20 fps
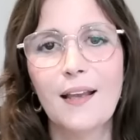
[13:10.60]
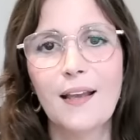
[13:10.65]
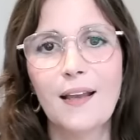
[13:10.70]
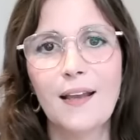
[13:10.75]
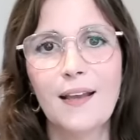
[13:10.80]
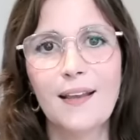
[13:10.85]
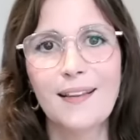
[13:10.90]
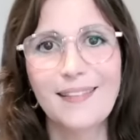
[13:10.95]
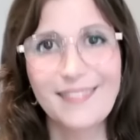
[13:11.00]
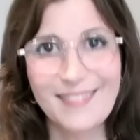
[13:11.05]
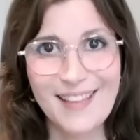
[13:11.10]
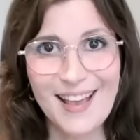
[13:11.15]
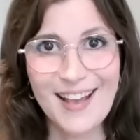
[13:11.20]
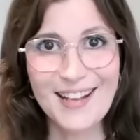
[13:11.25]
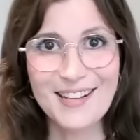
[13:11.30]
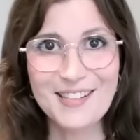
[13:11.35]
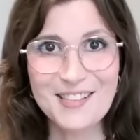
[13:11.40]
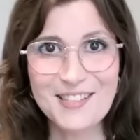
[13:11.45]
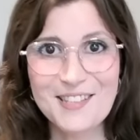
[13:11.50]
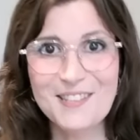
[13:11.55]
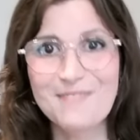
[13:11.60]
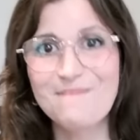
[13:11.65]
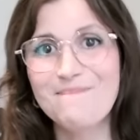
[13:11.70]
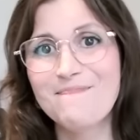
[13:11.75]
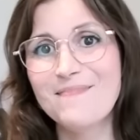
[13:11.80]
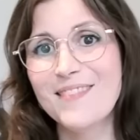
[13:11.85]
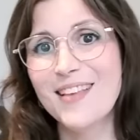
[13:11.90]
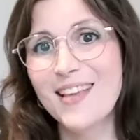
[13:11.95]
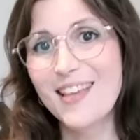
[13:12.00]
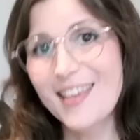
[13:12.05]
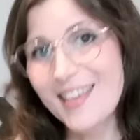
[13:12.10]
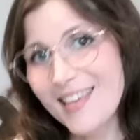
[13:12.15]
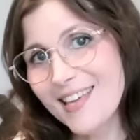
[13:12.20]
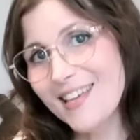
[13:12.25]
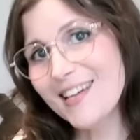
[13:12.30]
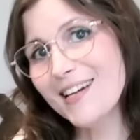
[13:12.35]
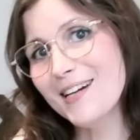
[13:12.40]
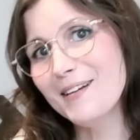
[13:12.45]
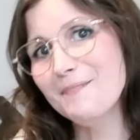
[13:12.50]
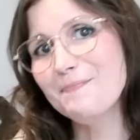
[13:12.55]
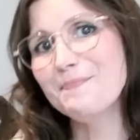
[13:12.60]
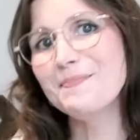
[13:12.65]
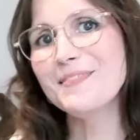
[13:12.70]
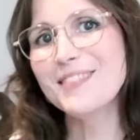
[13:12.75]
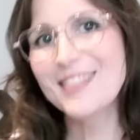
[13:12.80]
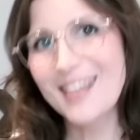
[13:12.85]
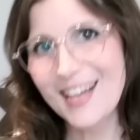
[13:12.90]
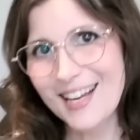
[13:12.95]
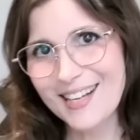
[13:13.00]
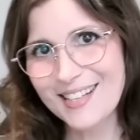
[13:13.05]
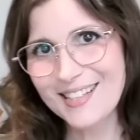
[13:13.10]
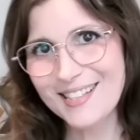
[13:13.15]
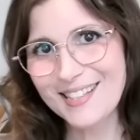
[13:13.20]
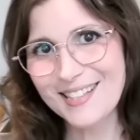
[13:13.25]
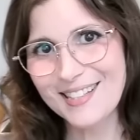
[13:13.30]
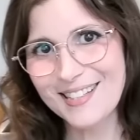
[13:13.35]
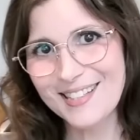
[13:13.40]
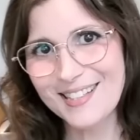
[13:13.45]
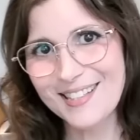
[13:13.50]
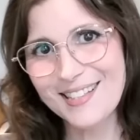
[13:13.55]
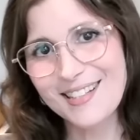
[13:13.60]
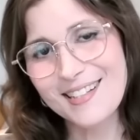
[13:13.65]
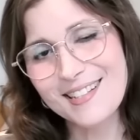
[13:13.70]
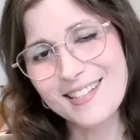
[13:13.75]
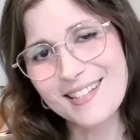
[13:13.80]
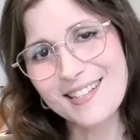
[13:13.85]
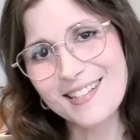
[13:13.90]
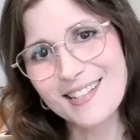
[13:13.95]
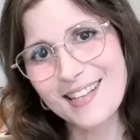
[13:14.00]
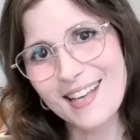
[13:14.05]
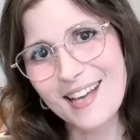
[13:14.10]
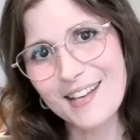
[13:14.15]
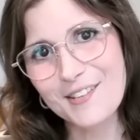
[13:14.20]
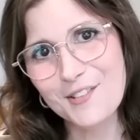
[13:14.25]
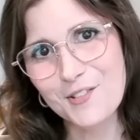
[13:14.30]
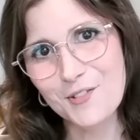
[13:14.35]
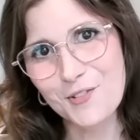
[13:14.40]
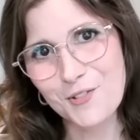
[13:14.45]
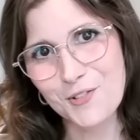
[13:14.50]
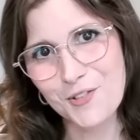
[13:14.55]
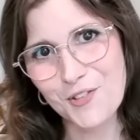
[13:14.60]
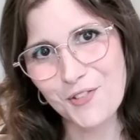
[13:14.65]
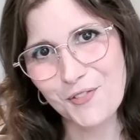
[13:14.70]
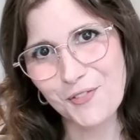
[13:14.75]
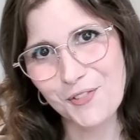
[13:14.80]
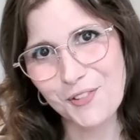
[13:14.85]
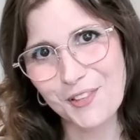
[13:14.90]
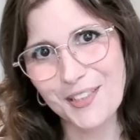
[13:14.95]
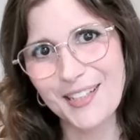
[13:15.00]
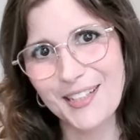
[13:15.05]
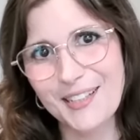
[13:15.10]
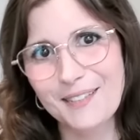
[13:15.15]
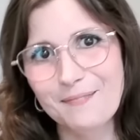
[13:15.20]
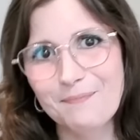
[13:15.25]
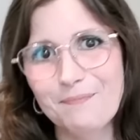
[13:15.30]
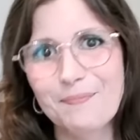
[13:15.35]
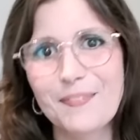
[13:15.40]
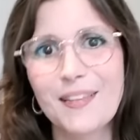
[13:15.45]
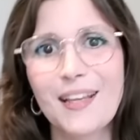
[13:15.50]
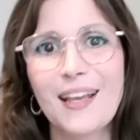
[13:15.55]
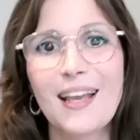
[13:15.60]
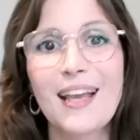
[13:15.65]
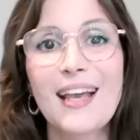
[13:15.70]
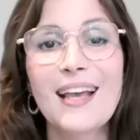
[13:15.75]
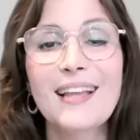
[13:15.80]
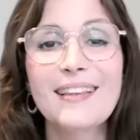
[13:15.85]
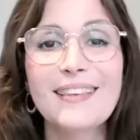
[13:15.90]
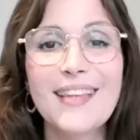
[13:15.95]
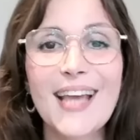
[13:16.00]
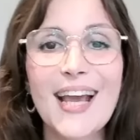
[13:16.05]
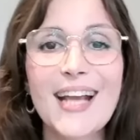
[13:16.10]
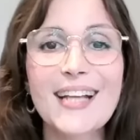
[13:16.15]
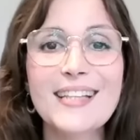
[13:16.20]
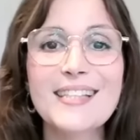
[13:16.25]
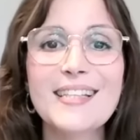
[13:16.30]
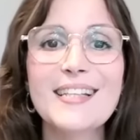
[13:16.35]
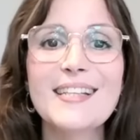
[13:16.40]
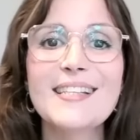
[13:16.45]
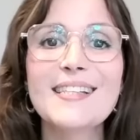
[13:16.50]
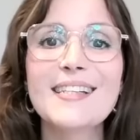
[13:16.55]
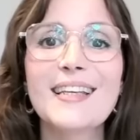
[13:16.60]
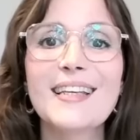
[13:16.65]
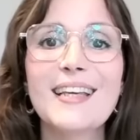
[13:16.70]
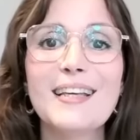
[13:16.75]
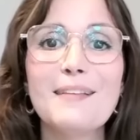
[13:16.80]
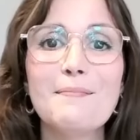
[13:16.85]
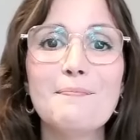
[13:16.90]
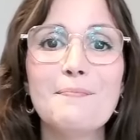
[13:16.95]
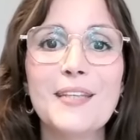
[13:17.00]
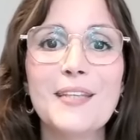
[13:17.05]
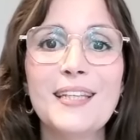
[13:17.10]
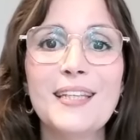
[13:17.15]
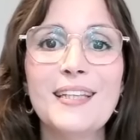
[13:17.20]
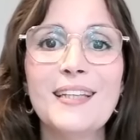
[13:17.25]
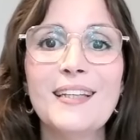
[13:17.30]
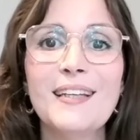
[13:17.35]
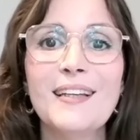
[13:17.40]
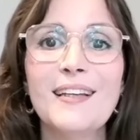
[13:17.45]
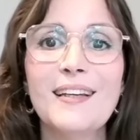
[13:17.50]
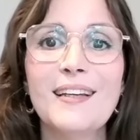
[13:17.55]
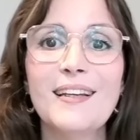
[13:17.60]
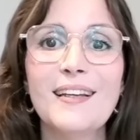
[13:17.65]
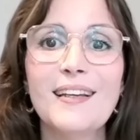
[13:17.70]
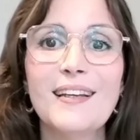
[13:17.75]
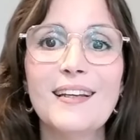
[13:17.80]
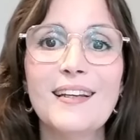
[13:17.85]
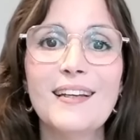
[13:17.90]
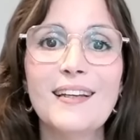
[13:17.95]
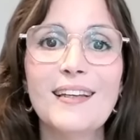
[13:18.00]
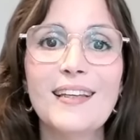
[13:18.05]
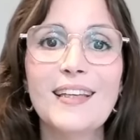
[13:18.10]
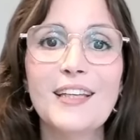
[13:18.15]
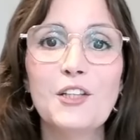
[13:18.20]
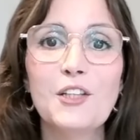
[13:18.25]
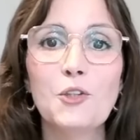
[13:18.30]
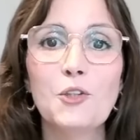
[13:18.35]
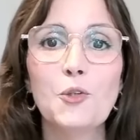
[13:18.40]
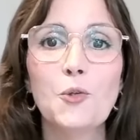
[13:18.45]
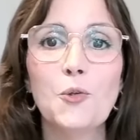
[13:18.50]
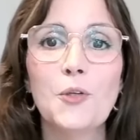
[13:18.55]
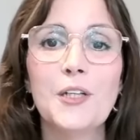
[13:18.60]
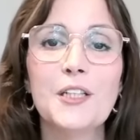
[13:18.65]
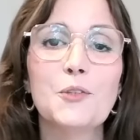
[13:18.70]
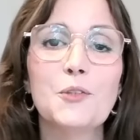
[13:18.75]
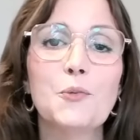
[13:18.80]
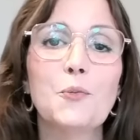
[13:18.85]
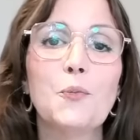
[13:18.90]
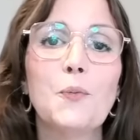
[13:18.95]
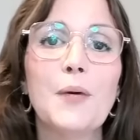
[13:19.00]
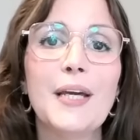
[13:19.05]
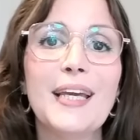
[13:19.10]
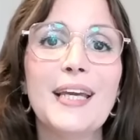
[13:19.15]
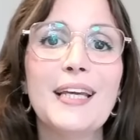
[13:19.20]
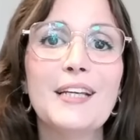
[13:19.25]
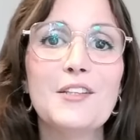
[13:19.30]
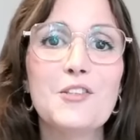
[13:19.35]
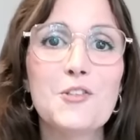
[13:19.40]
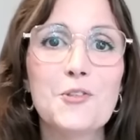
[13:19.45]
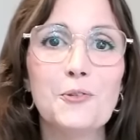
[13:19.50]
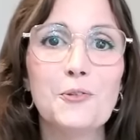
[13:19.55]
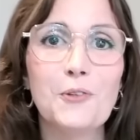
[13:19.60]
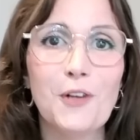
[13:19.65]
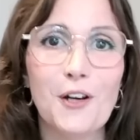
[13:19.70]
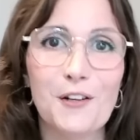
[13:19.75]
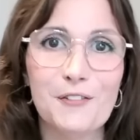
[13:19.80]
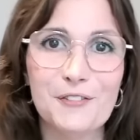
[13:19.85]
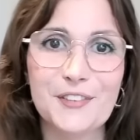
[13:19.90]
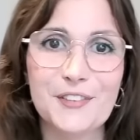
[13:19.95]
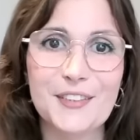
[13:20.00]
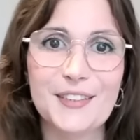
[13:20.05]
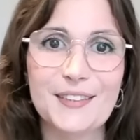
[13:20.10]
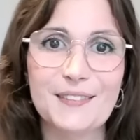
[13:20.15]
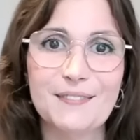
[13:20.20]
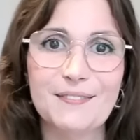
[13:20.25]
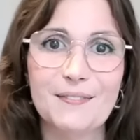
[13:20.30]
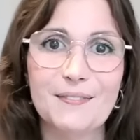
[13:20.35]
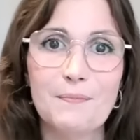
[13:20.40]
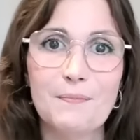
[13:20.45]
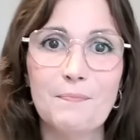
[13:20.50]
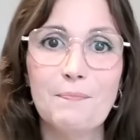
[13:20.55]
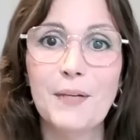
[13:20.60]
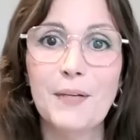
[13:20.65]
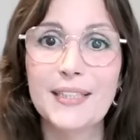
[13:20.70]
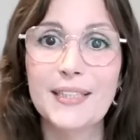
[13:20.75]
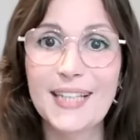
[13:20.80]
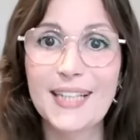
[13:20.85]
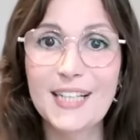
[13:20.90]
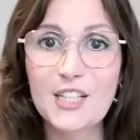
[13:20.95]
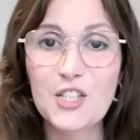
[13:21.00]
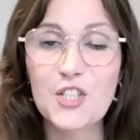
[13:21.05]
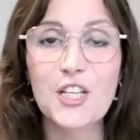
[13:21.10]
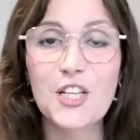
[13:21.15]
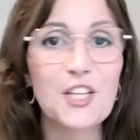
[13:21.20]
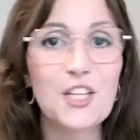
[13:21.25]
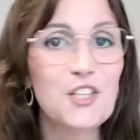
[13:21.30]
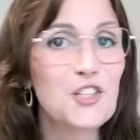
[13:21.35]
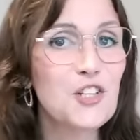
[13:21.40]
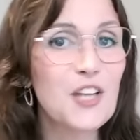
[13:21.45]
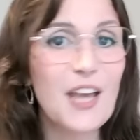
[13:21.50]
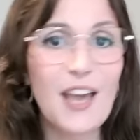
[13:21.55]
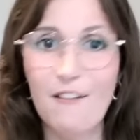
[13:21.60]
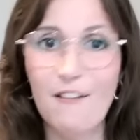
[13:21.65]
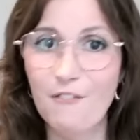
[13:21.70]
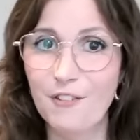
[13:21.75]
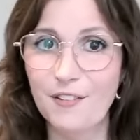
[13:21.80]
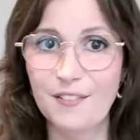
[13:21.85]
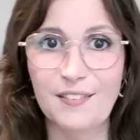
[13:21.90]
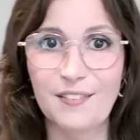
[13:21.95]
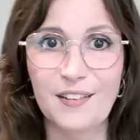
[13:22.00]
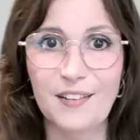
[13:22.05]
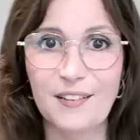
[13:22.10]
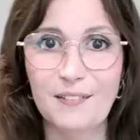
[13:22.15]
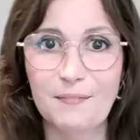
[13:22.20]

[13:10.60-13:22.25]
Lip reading: Next, income taxes. There's a schedule just for it. Taxes can be ignored way too often, but they change everything.